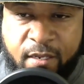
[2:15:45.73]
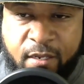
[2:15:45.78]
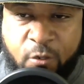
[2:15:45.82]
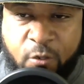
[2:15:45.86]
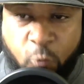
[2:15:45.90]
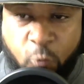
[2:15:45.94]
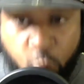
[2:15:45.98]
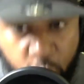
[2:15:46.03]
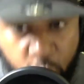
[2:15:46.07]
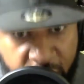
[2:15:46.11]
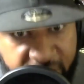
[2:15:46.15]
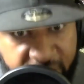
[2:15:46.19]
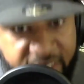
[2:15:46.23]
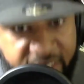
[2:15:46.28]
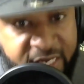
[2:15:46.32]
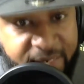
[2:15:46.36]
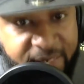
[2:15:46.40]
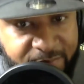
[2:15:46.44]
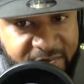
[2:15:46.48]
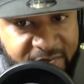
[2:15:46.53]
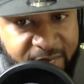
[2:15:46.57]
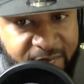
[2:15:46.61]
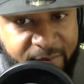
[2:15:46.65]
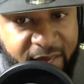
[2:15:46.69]
Wouldn't he
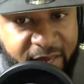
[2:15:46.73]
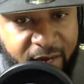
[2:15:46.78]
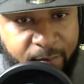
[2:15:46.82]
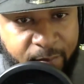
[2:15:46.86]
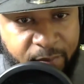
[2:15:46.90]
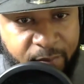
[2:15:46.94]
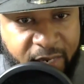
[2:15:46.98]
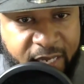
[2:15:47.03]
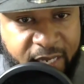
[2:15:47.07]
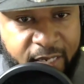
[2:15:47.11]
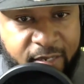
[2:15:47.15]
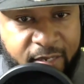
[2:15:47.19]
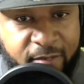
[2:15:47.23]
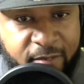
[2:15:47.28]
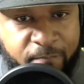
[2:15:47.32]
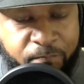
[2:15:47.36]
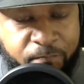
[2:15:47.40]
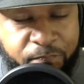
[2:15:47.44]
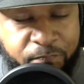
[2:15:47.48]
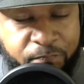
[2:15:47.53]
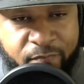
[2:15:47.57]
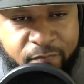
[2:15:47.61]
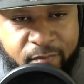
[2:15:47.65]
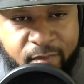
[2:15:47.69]
be a better player?
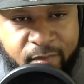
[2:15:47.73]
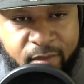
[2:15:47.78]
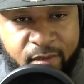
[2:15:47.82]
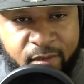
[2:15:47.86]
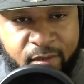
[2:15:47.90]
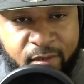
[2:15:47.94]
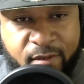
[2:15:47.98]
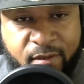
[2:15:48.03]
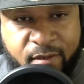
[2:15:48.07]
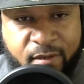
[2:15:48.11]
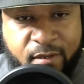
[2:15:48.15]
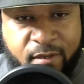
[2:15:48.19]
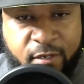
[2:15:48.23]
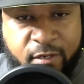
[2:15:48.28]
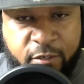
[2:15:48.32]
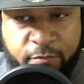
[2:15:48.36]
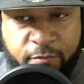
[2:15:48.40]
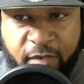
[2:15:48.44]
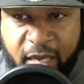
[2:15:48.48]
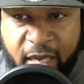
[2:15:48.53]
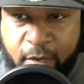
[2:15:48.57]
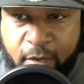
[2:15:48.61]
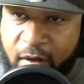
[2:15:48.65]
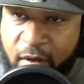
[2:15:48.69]
He'd
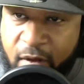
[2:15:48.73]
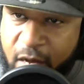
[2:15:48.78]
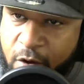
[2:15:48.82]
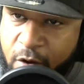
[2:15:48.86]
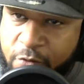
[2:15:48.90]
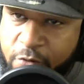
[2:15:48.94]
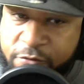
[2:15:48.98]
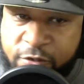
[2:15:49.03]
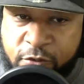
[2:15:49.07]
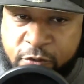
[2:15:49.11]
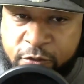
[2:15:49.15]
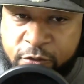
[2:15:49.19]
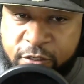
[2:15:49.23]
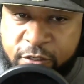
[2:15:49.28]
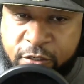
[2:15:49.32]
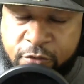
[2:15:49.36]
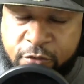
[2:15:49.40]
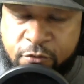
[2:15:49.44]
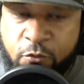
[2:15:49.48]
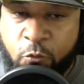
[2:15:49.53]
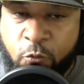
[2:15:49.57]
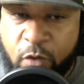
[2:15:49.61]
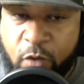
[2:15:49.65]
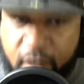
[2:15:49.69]
be like, well, I don't know,
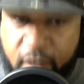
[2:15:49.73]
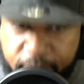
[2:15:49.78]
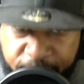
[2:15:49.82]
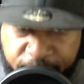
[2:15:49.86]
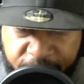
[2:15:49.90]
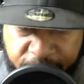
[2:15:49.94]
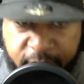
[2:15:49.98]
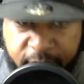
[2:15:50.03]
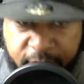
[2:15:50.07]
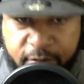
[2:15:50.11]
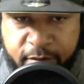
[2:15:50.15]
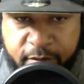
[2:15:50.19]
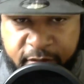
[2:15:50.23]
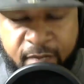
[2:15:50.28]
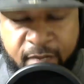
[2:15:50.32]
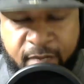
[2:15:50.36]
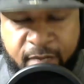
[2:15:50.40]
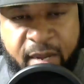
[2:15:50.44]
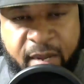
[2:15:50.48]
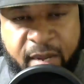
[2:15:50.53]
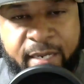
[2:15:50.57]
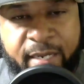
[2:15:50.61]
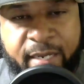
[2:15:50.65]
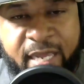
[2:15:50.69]
Q. Well, think
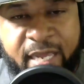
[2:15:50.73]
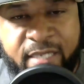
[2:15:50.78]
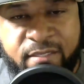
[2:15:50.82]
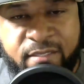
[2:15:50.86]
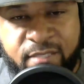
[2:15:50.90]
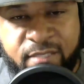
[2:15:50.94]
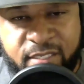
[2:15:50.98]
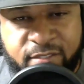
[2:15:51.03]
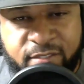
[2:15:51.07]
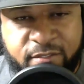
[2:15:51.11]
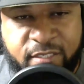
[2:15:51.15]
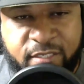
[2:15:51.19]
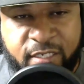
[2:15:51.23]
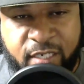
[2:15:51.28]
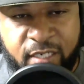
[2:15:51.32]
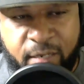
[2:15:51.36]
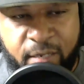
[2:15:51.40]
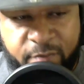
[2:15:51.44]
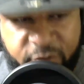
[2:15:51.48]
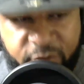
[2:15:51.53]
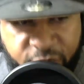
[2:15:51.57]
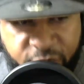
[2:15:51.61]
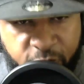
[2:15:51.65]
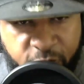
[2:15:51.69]
about it like this then. Let
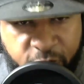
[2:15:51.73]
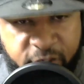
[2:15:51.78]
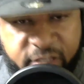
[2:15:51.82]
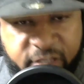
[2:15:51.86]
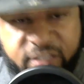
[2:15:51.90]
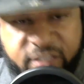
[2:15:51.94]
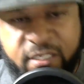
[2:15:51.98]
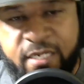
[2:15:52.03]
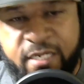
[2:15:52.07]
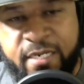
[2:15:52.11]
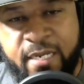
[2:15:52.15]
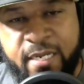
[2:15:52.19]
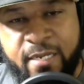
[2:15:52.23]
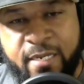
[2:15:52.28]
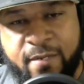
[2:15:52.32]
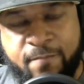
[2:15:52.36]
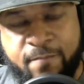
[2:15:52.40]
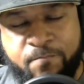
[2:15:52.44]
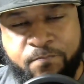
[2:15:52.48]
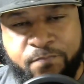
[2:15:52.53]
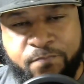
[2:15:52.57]
me throw this in there.